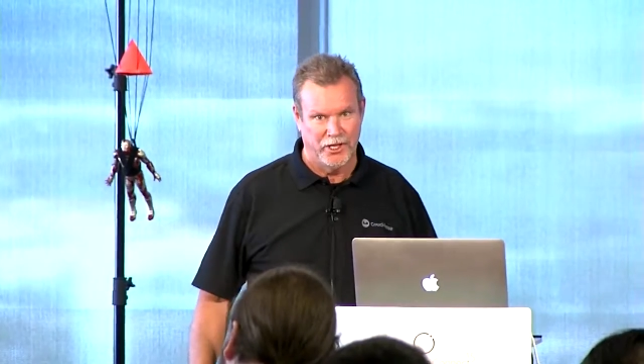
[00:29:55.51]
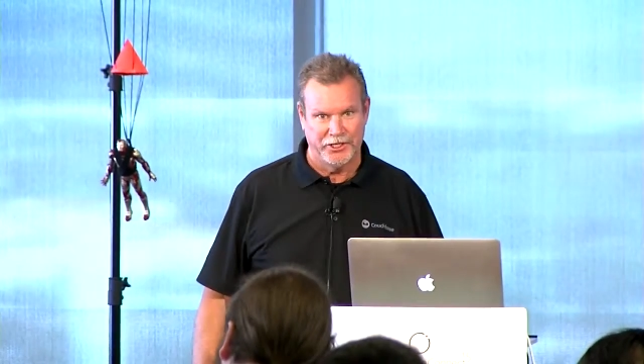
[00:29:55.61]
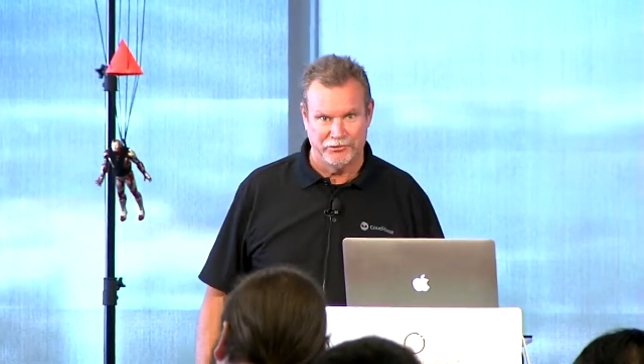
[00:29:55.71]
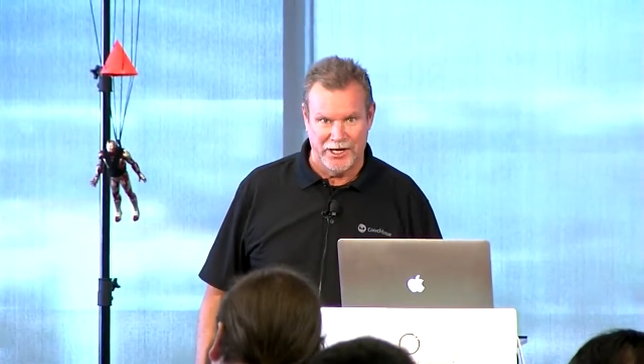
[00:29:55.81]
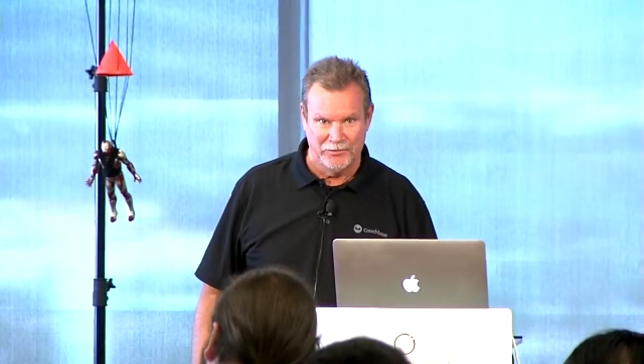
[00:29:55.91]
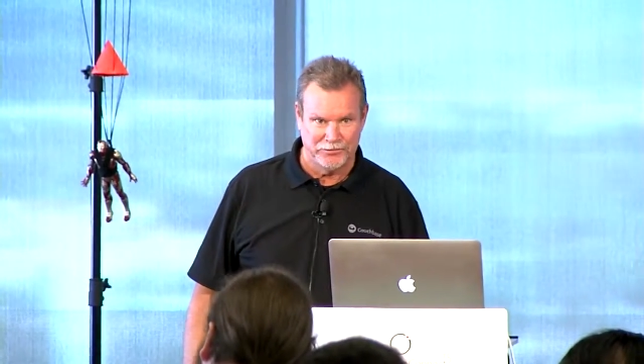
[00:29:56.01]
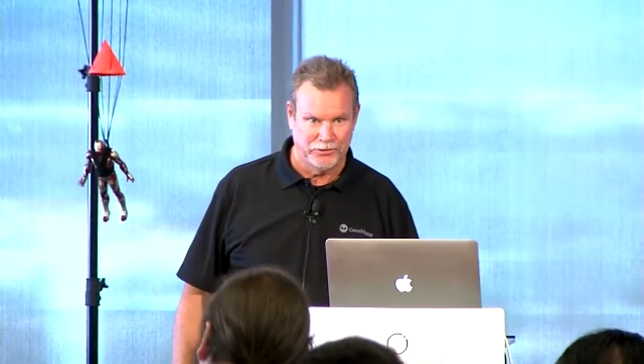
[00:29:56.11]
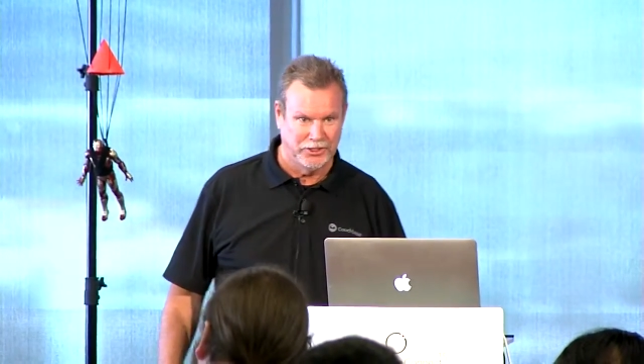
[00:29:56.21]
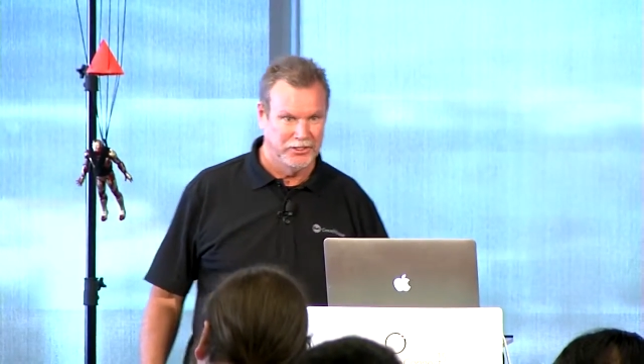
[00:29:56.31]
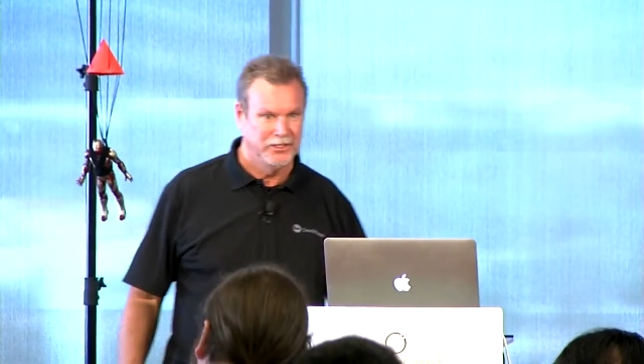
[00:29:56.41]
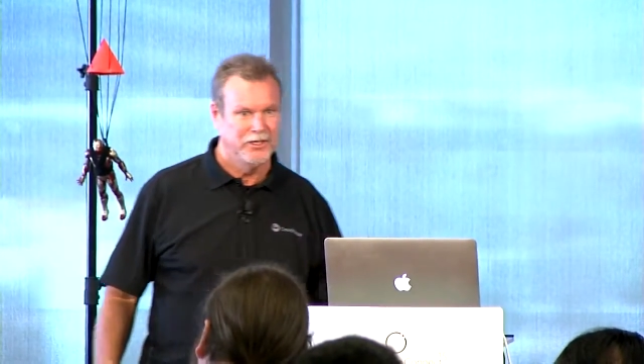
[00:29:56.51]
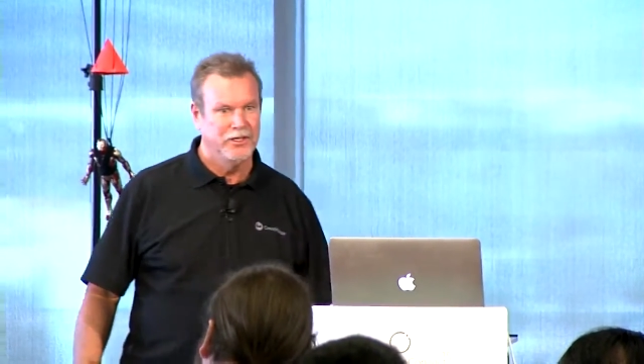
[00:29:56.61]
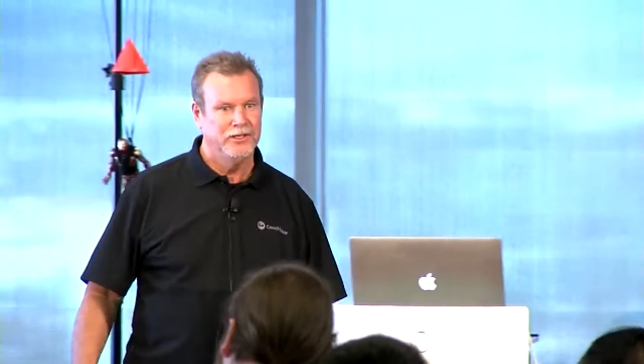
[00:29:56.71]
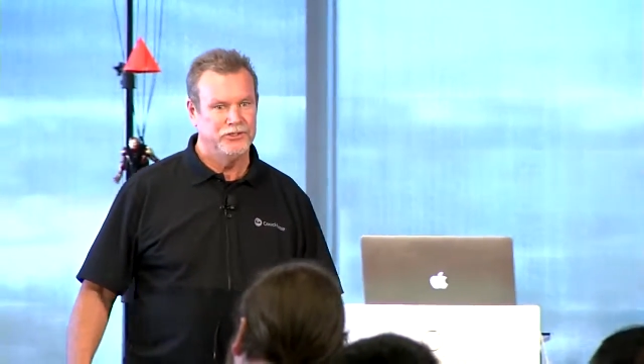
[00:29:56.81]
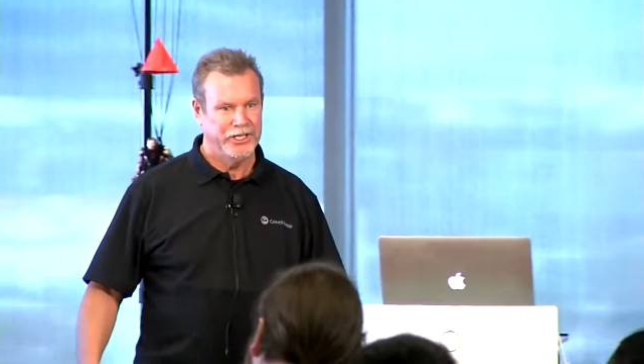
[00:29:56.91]
jet turbine that I need
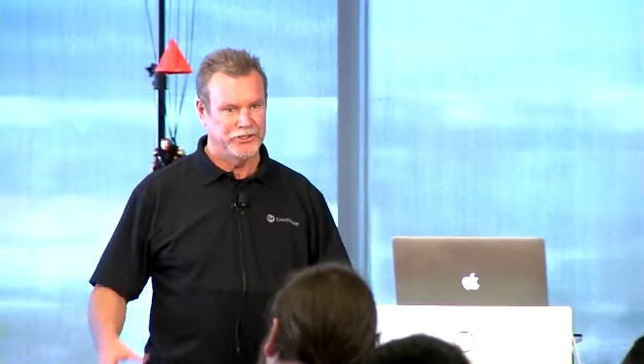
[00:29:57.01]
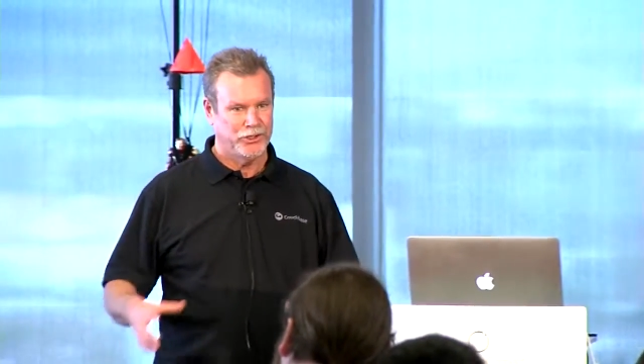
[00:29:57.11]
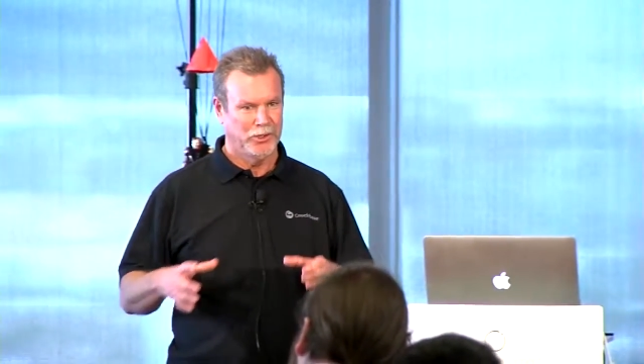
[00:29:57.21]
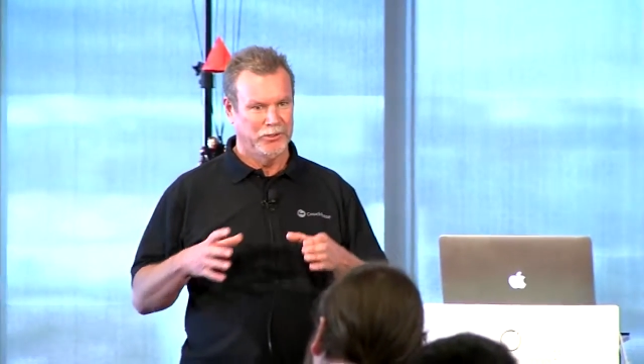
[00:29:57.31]
for the center,